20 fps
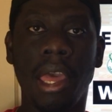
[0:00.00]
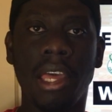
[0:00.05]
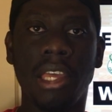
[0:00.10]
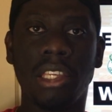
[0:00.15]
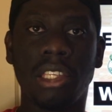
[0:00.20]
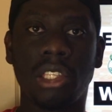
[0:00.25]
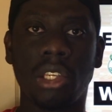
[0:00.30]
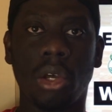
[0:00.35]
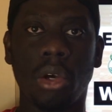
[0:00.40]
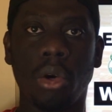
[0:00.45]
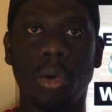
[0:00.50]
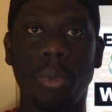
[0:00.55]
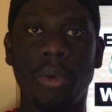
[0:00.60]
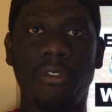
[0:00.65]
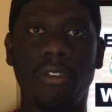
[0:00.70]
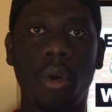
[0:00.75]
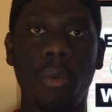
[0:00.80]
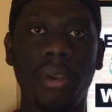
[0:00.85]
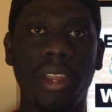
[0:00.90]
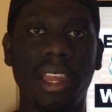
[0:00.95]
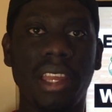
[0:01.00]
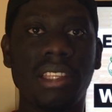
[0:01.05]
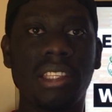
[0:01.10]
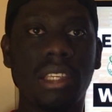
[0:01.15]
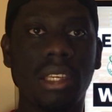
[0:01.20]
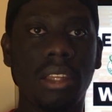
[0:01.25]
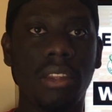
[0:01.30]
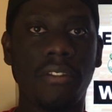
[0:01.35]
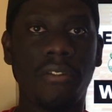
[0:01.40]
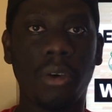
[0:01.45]
So before we get
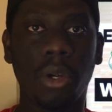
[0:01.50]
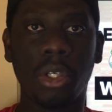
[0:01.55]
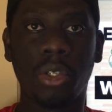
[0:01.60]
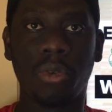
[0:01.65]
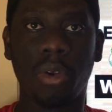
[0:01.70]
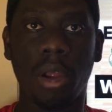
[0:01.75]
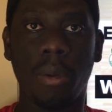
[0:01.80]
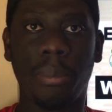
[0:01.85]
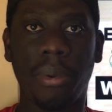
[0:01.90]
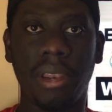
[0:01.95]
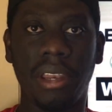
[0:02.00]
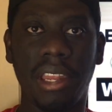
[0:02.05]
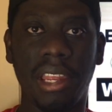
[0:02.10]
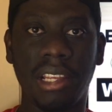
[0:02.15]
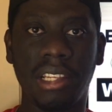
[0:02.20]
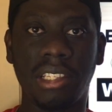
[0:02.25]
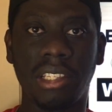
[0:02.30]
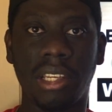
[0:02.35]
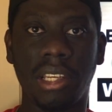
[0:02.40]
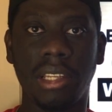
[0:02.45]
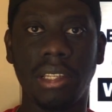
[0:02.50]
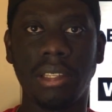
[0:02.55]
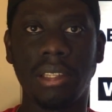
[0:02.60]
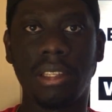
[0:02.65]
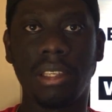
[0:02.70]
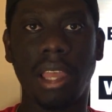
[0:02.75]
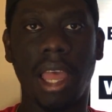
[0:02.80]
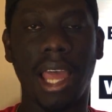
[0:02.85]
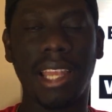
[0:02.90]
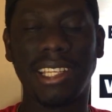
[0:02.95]
to the first round
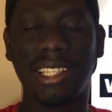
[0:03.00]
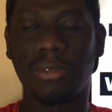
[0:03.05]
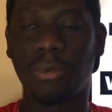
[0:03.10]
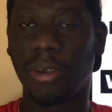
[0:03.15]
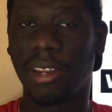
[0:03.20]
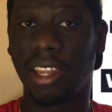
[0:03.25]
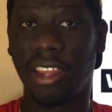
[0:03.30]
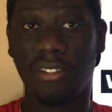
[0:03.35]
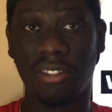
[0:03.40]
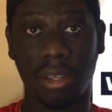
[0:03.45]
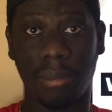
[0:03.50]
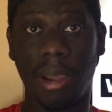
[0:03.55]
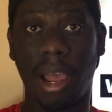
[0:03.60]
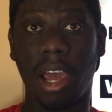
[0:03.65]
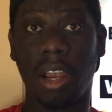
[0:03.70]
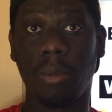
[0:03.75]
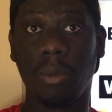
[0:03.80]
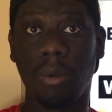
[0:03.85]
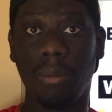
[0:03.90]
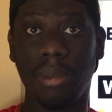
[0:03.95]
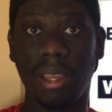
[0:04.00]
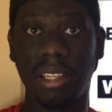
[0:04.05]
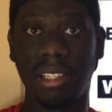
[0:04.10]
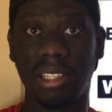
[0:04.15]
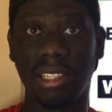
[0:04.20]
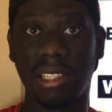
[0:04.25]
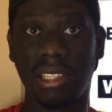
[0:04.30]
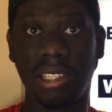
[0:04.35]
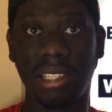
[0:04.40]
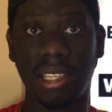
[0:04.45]
predictions, I just want to give some honorable
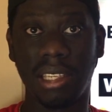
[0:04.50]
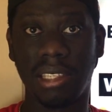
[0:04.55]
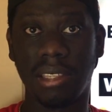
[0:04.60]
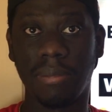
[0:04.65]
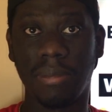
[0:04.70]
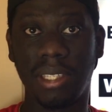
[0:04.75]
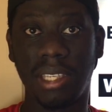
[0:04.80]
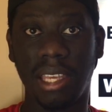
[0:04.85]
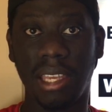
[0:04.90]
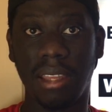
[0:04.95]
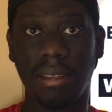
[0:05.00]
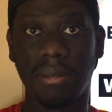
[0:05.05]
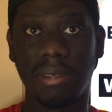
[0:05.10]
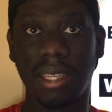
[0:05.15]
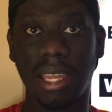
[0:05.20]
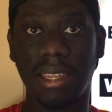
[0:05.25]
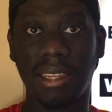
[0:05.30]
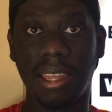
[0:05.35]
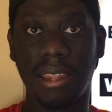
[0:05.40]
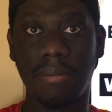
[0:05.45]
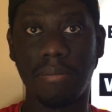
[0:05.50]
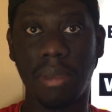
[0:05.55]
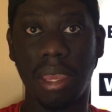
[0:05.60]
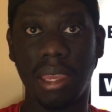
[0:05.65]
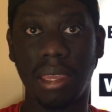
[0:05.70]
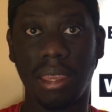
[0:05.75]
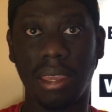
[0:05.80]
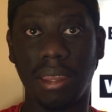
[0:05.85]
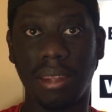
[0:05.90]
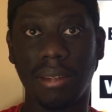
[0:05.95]
mentions to some teams that didn't
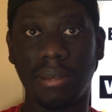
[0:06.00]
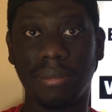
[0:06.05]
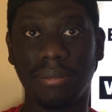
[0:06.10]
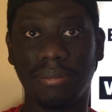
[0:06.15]
make it.